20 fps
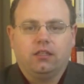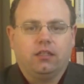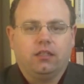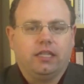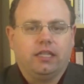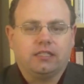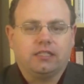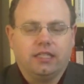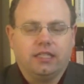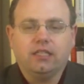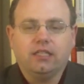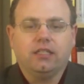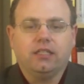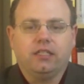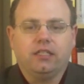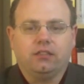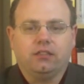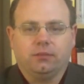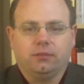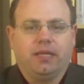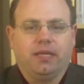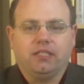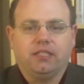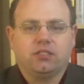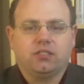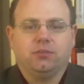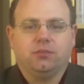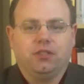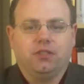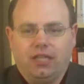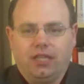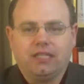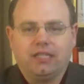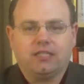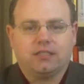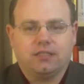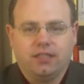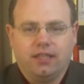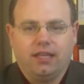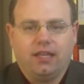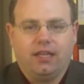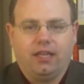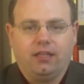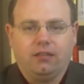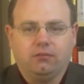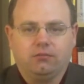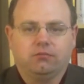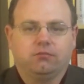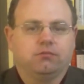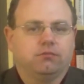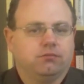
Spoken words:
it's illegal to pay someone less than,